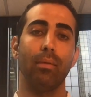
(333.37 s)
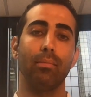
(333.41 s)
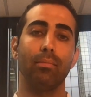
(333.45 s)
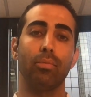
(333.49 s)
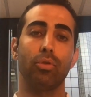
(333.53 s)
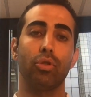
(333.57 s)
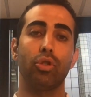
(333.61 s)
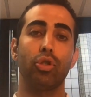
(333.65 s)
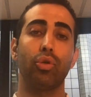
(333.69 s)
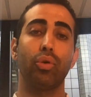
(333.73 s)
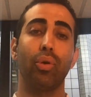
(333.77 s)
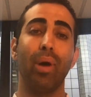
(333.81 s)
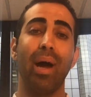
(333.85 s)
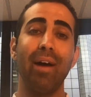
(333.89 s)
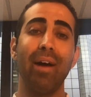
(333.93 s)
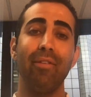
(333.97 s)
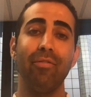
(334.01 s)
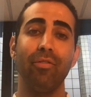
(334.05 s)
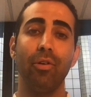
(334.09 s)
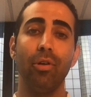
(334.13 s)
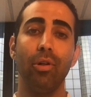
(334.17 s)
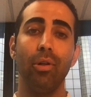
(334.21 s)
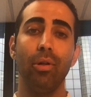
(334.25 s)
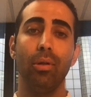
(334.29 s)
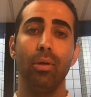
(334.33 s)

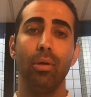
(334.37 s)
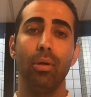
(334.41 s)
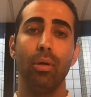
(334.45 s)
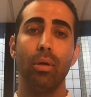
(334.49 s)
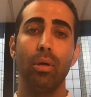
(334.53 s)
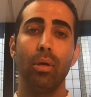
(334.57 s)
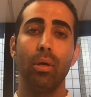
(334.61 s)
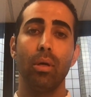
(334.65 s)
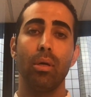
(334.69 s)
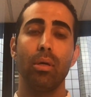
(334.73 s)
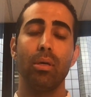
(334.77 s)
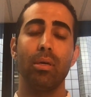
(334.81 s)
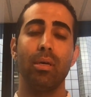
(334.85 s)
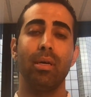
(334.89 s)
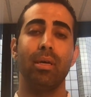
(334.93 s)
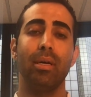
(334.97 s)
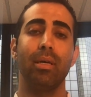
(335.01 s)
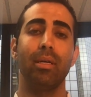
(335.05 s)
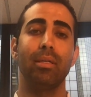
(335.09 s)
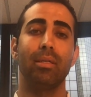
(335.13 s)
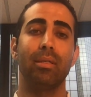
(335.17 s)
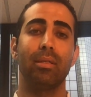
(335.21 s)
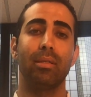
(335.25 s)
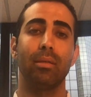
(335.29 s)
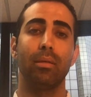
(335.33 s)
travel
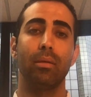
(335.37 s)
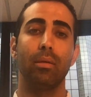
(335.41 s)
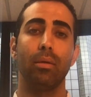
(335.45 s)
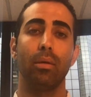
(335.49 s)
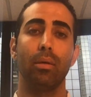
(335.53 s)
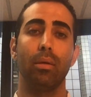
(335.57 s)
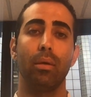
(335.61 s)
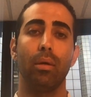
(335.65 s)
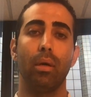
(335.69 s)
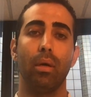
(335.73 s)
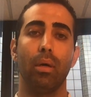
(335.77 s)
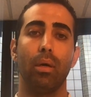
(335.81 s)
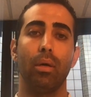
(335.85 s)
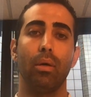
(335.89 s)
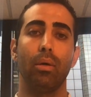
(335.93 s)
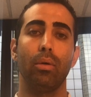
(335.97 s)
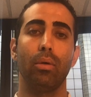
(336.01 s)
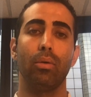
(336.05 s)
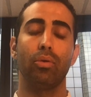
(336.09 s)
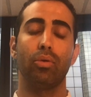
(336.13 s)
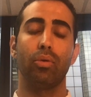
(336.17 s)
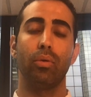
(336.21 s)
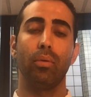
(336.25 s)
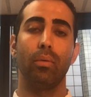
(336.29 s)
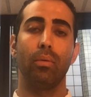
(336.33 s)
is
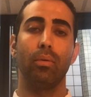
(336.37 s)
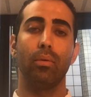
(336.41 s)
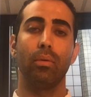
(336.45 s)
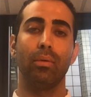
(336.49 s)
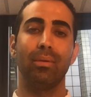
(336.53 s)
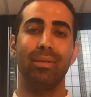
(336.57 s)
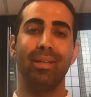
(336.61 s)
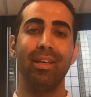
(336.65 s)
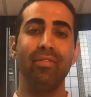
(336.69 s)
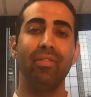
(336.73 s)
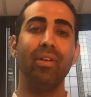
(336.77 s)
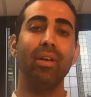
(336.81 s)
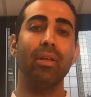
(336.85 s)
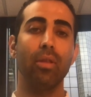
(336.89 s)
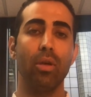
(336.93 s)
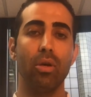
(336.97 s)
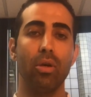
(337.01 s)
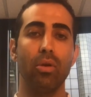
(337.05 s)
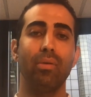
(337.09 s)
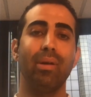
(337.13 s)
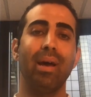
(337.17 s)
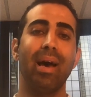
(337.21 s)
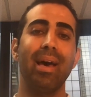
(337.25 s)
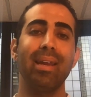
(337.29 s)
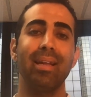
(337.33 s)
leaving the
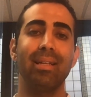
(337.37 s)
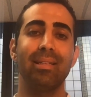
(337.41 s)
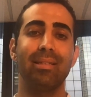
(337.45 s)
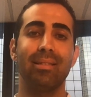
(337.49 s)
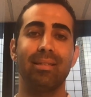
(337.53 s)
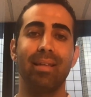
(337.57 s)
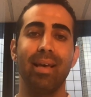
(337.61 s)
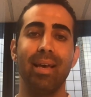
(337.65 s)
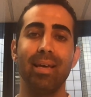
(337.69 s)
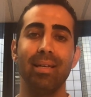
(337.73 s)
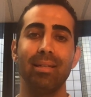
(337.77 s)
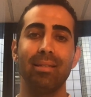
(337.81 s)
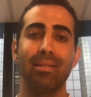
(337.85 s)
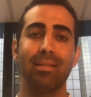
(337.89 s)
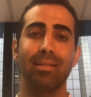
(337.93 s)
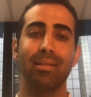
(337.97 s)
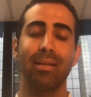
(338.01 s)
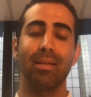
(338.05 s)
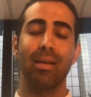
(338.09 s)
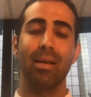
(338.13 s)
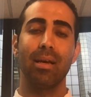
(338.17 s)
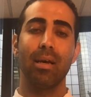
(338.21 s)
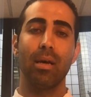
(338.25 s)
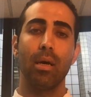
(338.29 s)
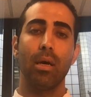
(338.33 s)
United States
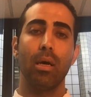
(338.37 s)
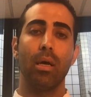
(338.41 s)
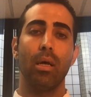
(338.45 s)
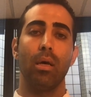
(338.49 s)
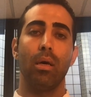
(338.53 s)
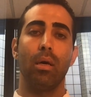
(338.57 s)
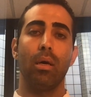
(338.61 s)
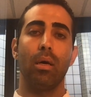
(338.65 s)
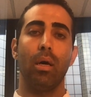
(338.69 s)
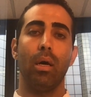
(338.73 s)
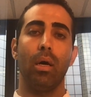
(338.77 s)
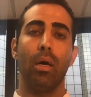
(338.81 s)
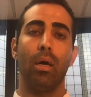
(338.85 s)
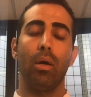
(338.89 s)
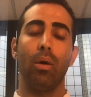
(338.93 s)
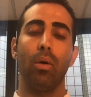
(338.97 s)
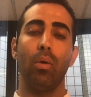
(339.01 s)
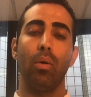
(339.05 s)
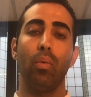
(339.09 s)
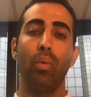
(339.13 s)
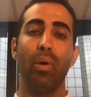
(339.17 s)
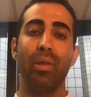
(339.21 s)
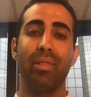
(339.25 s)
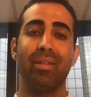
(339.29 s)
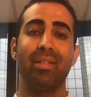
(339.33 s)

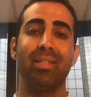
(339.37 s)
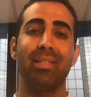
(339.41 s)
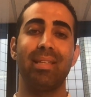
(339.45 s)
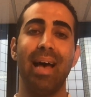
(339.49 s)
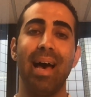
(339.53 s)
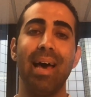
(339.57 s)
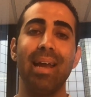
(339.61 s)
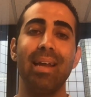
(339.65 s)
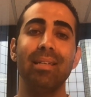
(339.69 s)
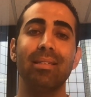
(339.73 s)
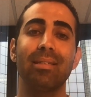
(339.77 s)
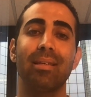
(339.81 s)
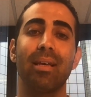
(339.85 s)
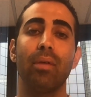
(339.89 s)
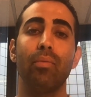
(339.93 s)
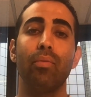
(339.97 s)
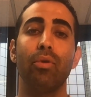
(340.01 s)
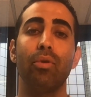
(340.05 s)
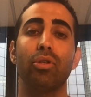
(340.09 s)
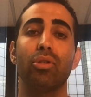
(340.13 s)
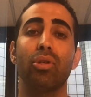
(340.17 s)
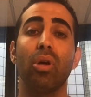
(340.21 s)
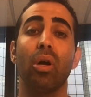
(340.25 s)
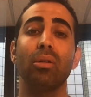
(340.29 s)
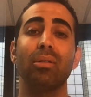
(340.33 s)
with status can
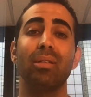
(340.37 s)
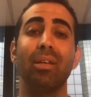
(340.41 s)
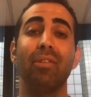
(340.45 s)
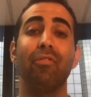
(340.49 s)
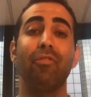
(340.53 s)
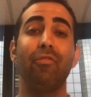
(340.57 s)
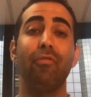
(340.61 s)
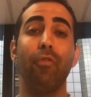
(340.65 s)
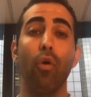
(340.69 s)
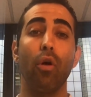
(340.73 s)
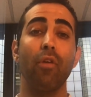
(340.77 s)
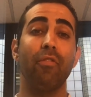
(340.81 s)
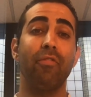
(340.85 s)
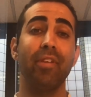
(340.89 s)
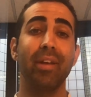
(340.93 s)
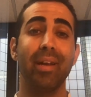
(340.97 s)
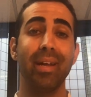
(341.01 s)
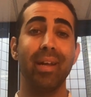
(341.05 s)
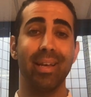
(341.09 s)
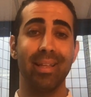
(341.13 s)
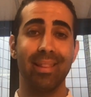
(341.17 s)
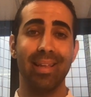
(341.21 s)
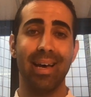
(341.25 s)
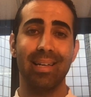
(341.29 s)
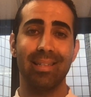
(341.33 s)
result in
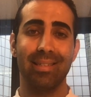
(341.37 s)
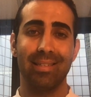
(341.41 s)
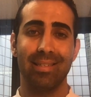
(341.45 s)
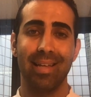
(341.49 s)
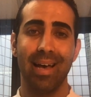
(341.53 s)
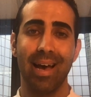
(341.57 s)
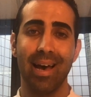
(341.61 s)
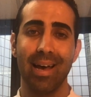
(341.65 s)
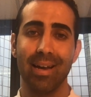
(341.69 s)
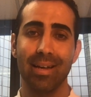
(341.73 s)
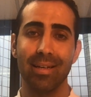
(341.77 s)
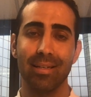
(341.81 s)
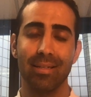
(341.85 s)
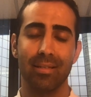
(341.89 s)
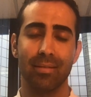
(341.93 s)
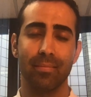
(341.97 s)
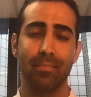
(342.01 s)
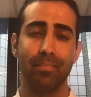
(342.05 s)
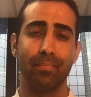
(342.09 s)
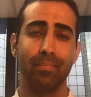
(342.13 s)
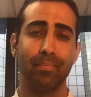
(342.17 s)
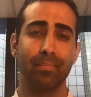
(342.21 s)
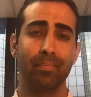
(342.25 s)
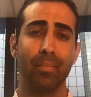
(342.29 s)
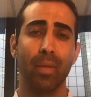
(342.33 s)
forfeiting that status.
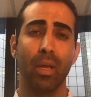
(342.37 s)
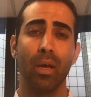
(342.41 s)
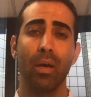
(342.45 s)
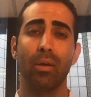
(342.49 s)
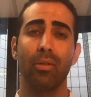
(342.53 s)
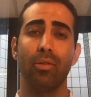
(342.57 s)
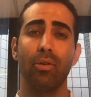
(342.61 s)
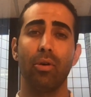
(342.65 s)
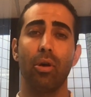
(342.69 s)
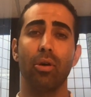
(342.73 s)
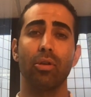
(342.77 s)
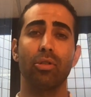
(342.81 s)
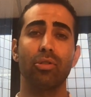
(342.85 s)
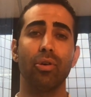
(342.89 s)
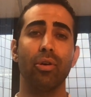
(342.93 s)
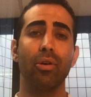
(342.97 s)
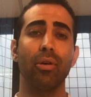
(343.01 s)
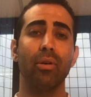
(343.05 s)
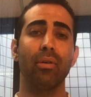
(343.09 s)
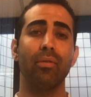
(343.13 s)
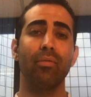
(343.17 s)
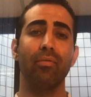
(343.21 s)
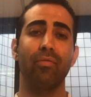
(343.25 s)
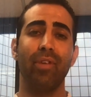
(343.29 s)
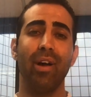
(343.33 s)
There are
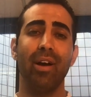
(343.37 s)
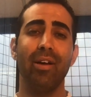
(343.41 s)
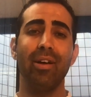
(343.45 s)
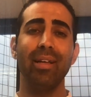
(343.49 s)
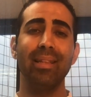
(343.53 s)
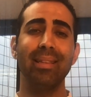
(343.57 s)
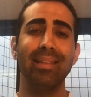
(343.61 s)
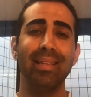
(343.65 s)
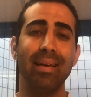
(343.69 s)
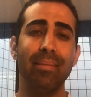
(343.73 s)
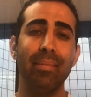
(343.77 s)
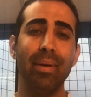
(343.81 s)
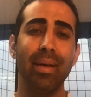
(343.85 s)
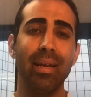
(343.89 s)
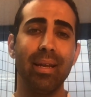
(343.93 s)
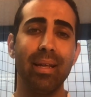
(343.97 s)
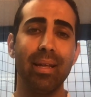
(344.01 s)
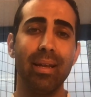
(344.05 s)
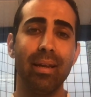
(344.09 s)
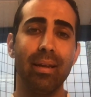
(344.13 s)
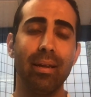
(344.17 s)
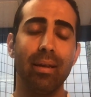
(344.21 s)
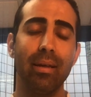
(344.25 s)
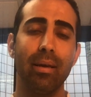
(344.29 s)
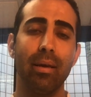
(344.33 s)
certain very
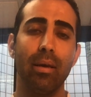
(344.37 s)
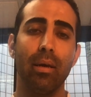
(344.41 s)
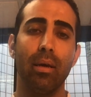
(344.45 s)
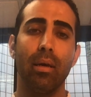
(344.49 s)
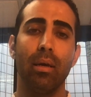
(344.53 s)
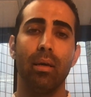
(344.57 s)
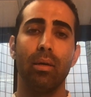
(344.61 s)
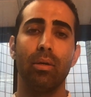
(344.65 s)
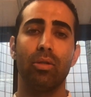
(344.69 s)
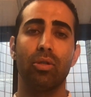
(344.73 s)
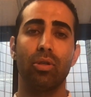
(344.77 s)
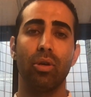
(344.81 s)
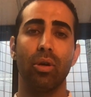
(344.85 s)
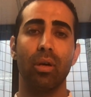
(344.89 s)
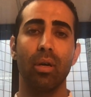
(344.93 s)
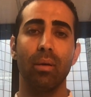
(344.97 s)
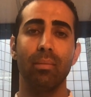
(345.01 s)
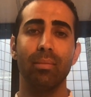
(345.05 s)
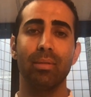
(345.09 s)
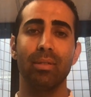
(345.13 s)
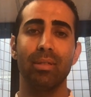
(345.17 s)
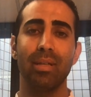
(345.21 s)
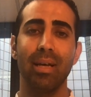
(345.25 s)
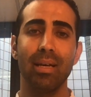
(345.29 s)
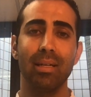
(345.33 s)
limited
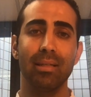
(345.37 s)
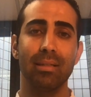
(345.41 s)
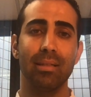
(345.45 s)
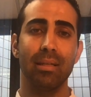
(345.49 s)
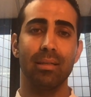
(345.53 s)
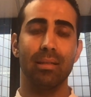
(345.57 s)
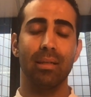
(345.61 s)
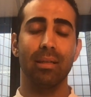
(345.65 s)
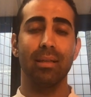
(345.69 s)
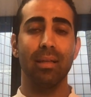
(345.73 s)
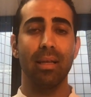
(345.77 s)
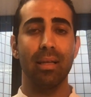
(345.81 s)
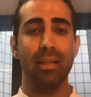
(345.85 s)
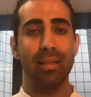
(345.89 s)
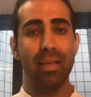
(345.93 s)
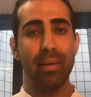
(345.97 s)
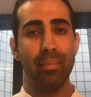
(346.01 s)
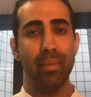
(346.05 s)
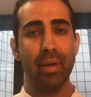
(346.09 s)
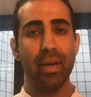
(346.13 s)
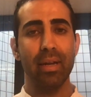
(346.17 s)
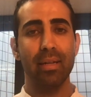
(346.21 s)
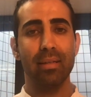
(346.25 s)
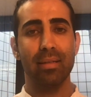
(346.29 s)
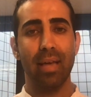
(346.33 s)
circumstances and
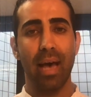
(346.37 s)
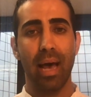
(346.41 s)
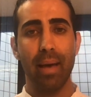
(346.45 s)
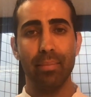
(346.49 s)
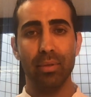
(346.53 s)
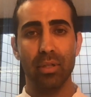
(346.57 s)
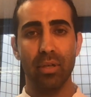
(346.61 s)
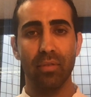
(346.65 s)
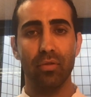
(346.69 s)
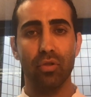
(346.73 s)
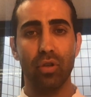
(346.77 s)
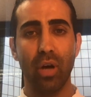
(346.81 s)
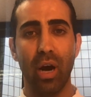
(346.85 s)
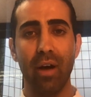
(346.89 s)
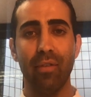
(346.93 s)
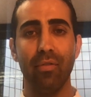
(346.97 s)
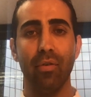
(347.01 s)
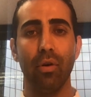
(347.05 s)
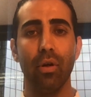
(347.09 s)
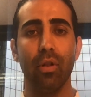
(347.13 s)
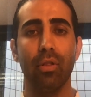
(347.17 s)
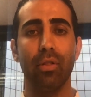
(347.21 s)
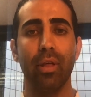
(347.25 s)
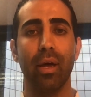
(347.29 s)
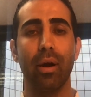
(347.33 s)
limited types of
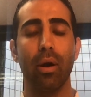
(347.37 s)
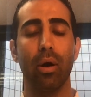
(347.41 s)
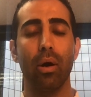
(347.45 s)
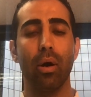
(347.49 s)
travel that